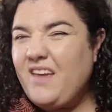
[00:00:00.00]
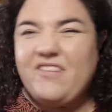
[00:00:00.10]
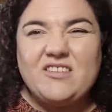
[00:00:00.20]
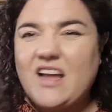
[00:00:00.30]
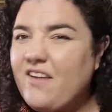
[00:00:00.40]
it
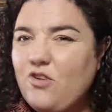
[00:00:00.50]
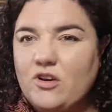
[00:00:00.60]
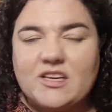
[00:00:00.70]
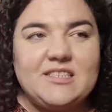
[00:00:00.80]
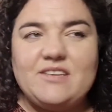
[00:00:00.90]
feels like I've
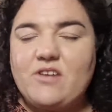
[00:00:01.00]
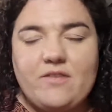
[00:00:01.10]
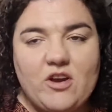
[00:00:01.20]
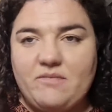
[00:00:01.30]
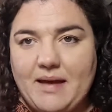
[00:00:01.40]
gone, considering
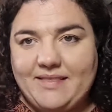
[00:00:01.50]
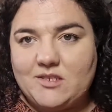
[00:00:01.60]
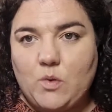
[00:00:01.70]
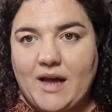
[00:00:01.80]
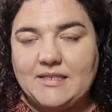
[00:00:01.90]
I've only made this
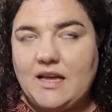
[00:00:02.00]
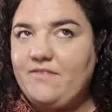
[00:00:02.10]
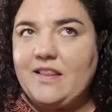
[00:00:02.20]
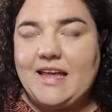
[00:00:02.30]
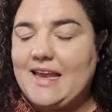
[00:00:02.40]
twice, I
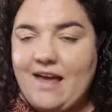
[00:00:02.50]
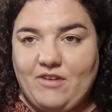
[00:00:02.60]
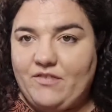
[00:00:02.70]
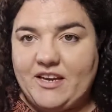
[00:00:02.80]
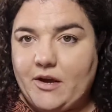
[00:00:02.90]
feel like in
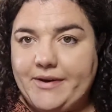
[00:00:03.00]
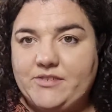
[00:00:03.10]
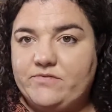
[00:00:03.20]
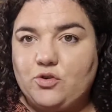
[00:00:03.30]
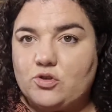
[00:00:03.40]
every video
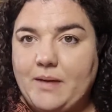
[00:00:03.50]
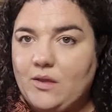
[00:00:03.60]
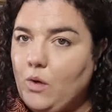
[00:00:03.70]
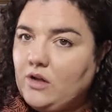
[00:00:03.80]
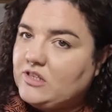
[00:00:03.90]
I've talked about
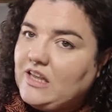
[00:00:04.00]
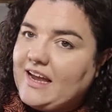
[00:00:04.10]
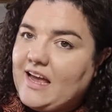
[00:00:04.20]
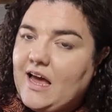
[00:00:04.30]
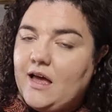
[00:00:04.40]
the Wilder
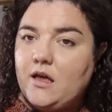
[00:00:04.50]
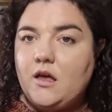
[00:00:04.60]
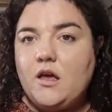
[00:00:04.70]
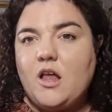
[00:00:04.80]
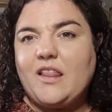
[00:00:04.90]
like
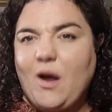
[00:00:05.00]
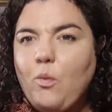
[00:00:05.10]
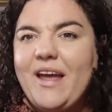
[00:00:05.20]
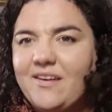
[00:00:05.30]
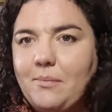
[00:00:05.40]
a
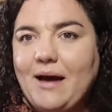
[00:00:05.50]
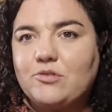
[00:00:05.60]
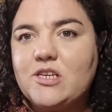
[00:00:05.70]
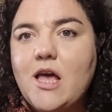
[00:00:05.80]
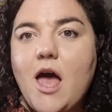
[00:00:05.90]
weird
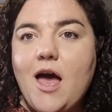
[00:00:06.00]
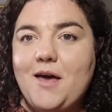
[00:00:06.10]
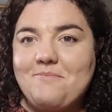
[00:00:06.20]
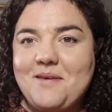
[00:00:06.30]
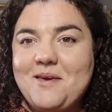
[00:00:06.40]
amount.
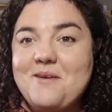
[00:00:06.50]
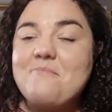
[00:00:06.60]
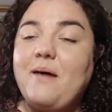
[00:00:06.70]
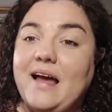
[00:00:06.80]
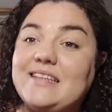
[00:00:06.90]

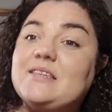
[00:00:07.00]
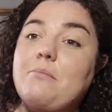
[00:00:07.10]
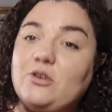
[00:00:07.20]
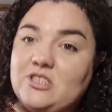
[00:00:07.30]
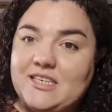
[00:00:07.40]
But it's a
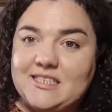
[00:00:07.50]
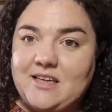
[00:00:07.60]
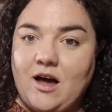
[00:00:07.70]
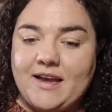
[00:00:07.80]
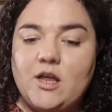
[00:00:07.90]
modular
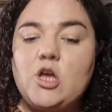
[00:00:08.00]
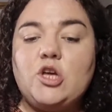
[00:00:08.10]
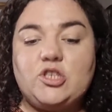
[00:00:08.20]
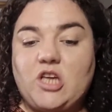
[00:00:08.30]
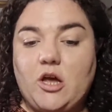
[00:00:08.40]
design,
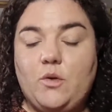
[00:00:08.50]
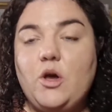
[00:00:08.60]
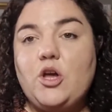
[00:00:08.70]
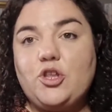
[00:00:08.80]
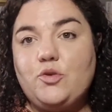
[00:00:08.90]

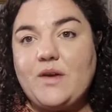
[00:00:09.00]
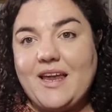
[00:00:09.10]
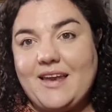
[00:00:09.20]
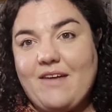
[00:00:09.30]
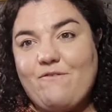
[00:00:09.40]
so you
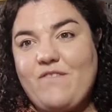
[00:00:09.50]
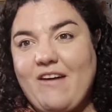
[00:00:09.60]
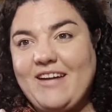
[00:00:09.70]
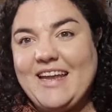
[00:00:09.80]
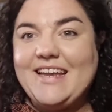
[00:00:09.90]
can
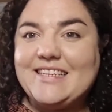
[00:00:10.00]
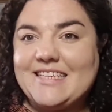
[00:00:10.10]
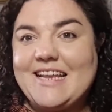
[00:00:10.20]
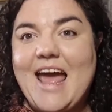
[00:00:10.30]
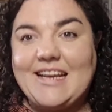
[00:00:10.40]
very
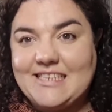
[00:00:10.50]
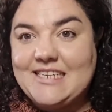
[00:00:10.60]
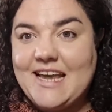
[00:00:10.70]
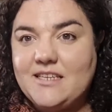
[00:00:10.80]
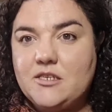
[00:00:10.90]
easily
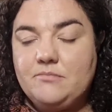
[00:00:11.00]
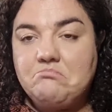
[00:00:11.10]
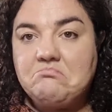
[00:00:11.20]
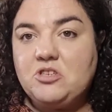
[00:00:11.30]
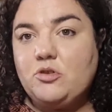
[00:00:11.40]
edit it.
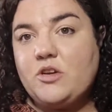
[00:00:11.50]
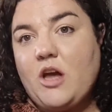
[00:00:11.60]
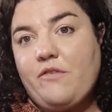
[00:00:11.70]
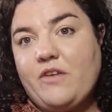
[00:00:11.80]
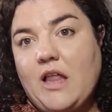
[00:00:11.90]
So you can
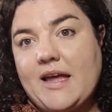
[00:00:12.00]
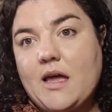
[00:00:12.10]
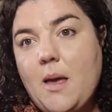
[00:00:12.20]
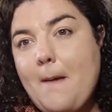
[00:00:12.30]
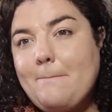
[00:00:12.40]
go for, like,
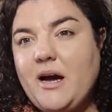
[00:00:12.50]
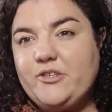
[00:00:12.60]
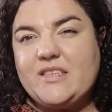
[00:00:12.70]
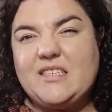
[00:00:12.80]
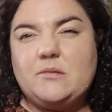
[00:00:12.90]
my
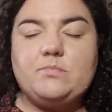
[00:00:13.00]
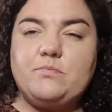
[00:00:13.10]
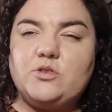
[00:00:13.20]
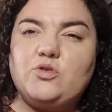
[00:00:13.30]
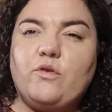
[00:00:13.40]
dress is
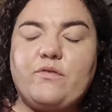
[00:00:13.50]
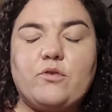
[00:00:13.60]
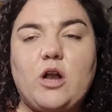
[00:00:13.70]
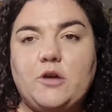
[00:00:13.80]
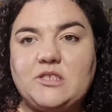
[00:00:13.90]
sort
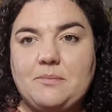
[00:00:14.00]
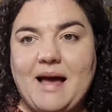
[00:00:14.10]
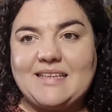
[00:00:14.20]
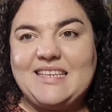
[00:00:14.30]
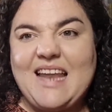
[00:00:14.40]
of close to
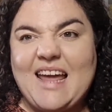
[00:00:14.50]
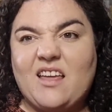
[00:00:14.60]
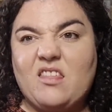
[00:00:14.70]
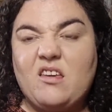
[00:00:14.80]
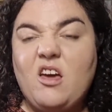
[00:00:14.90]
maxi length.